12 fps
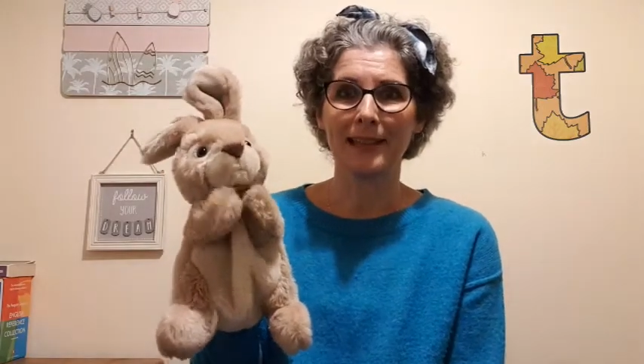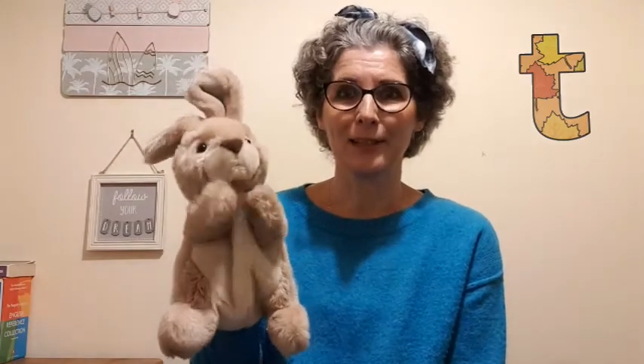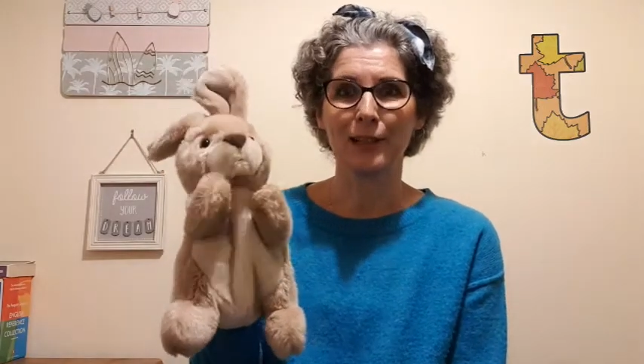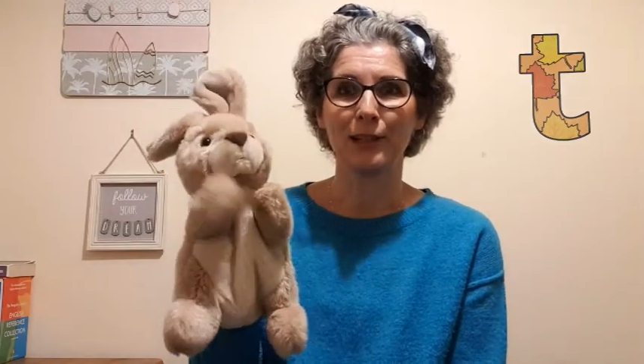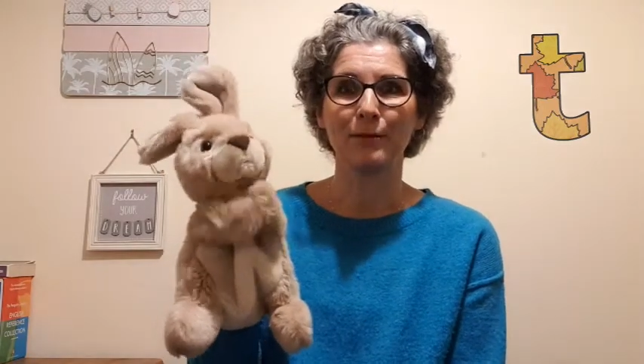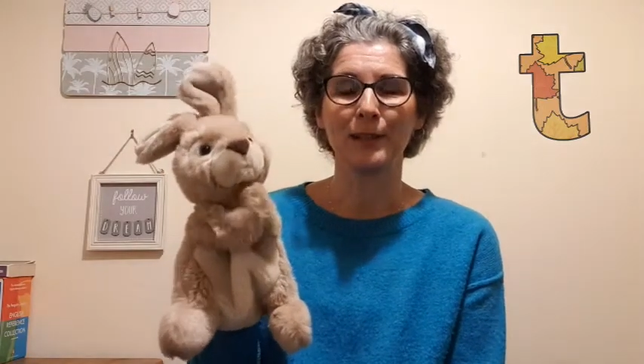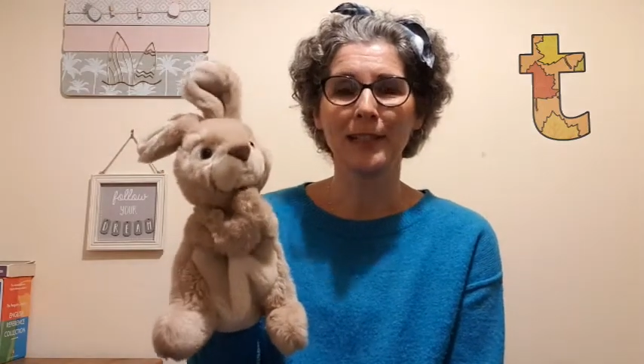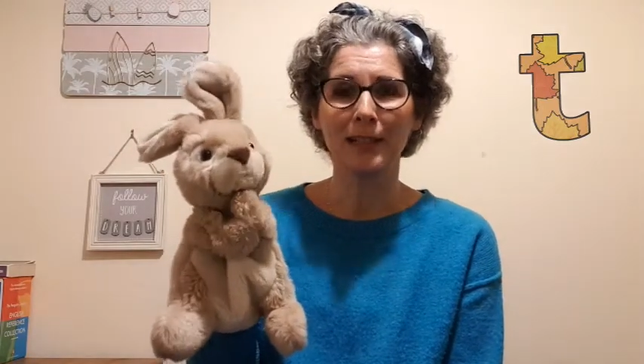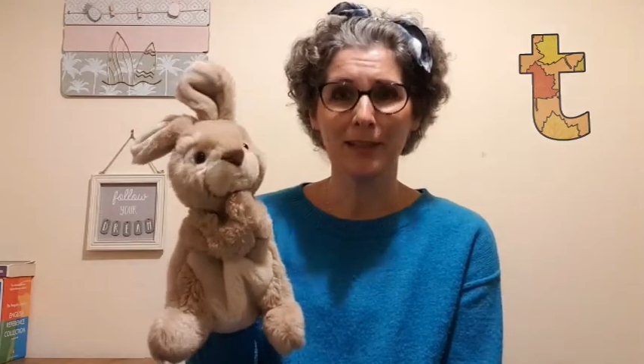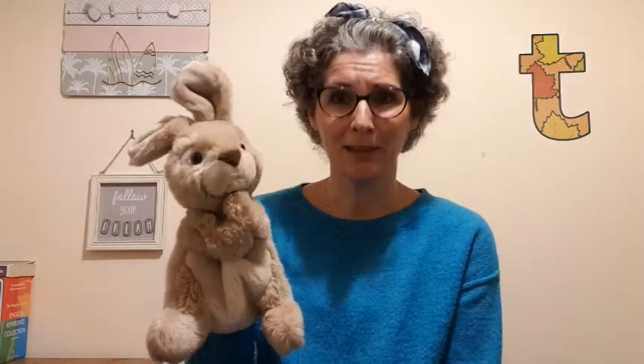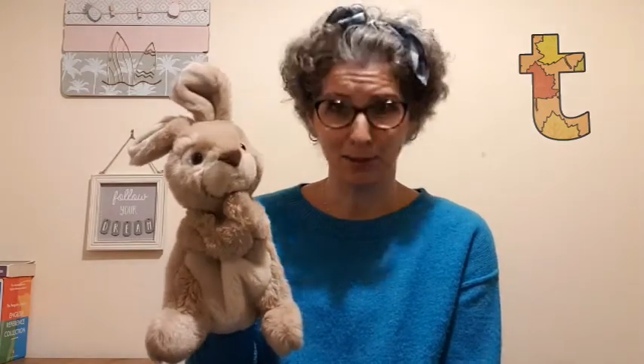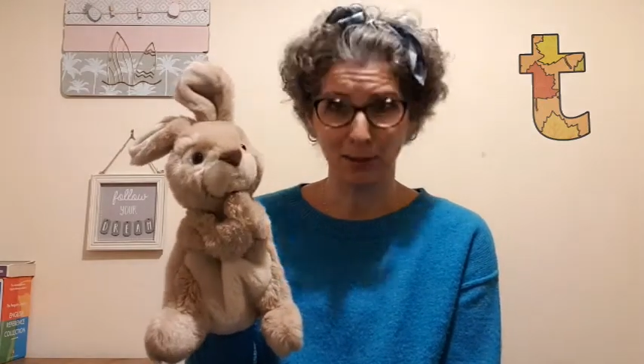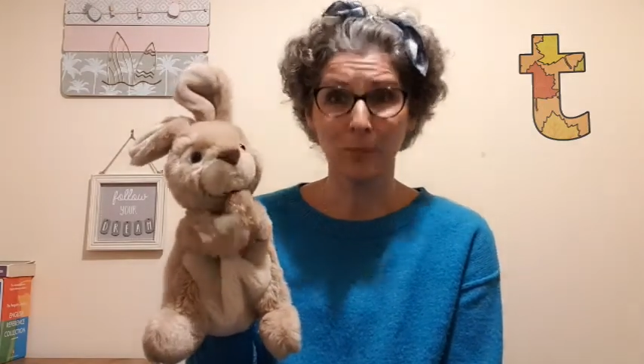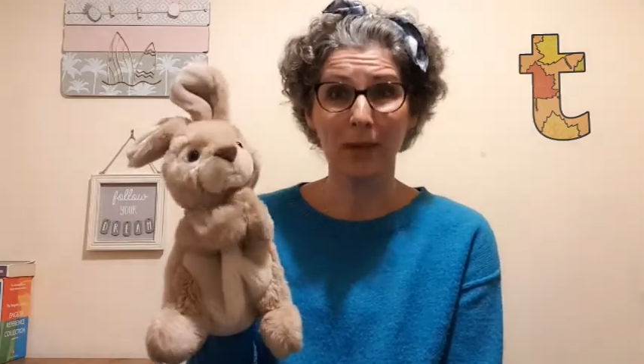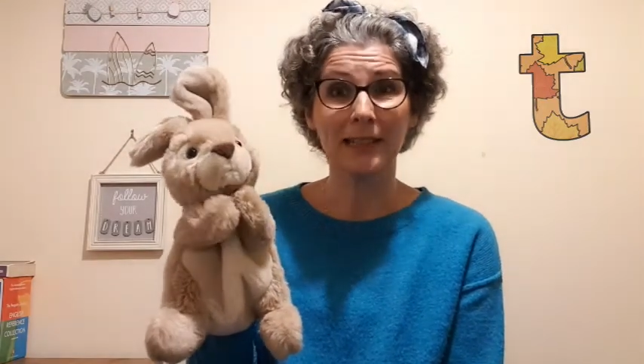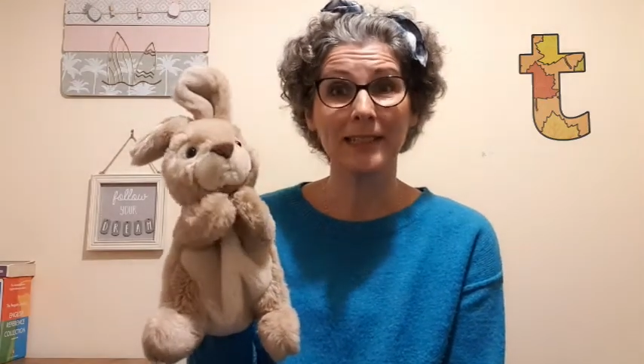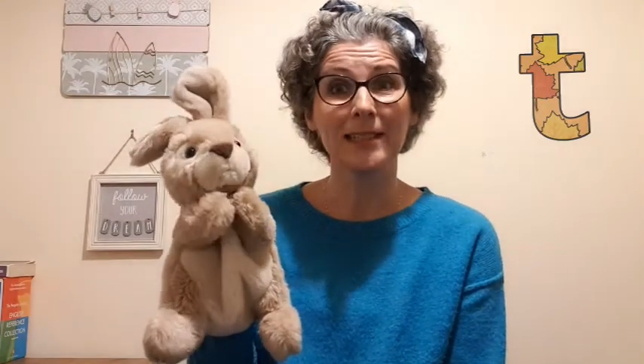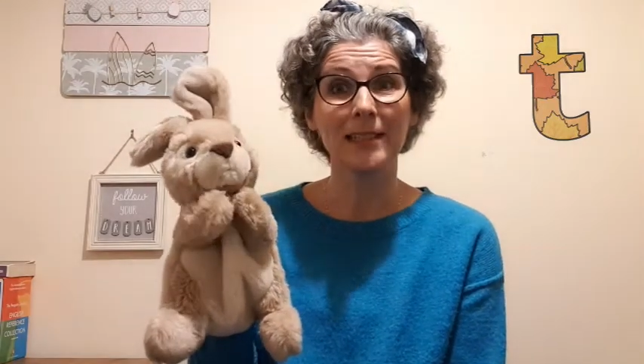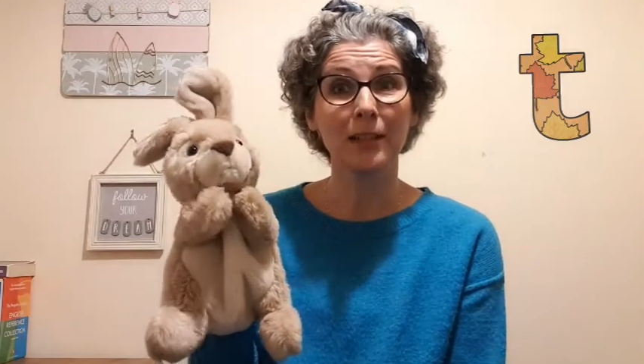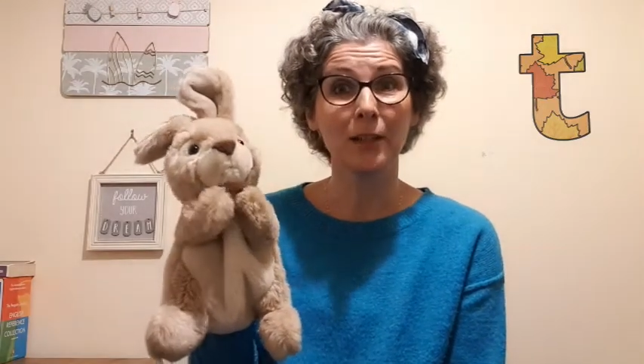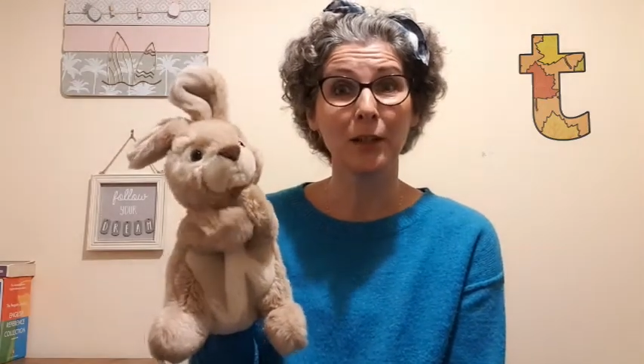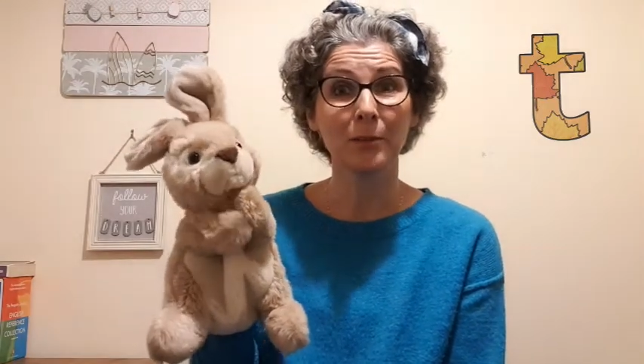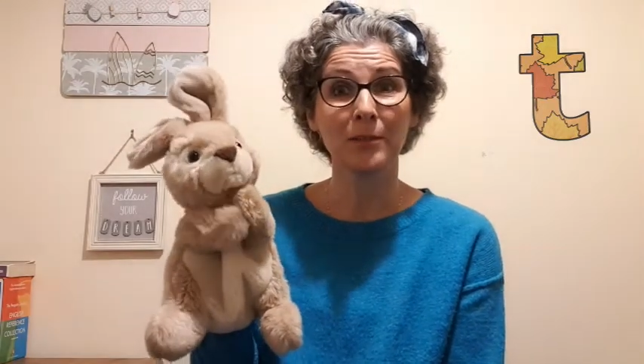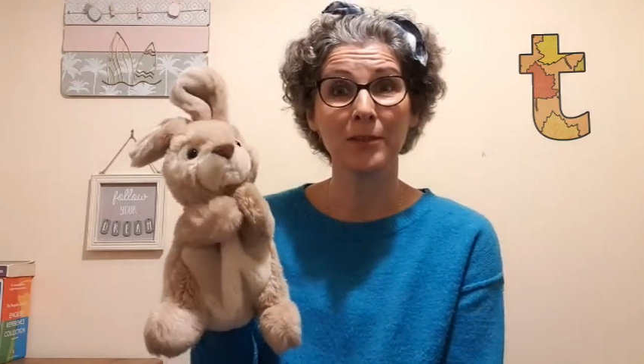shall we? You practice at
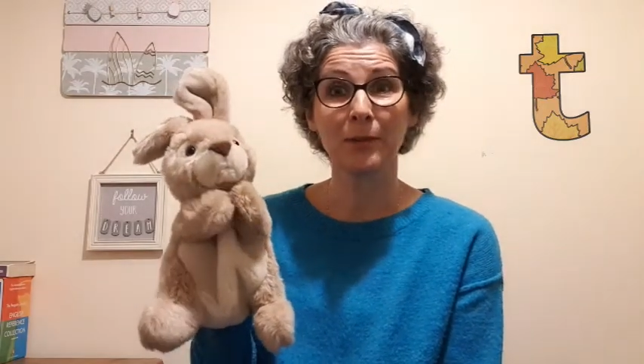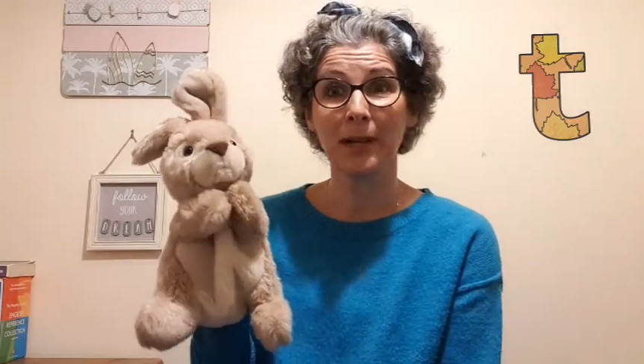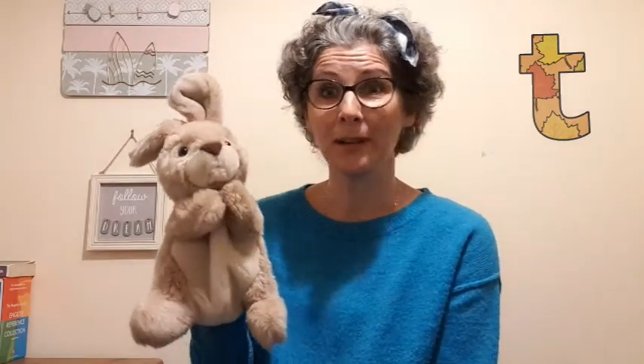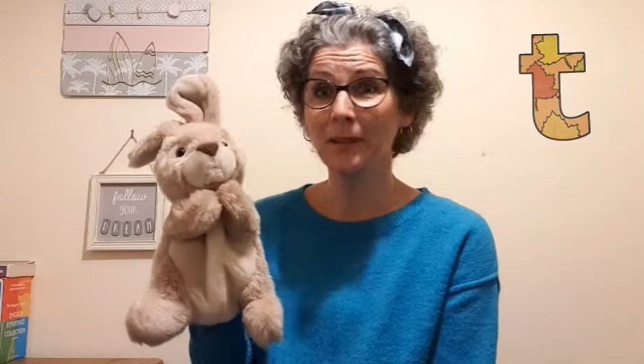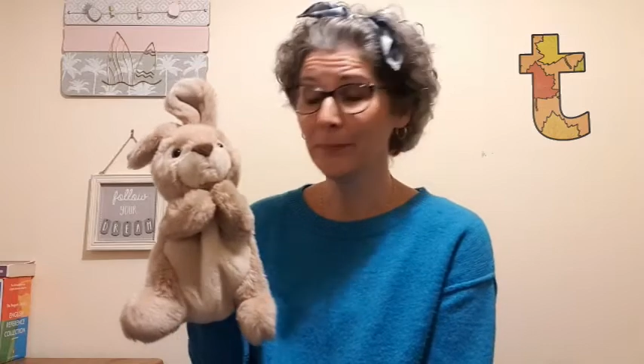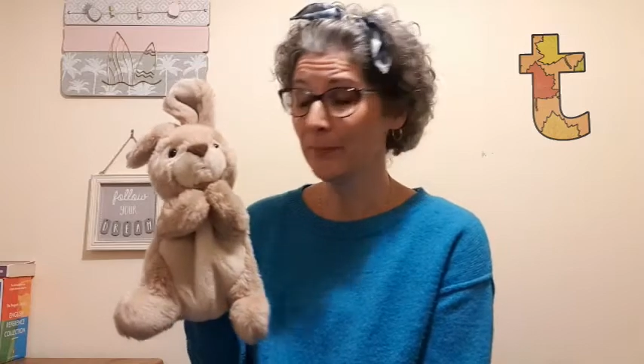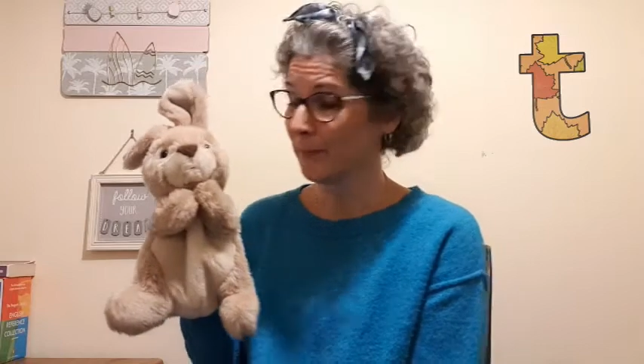home as well.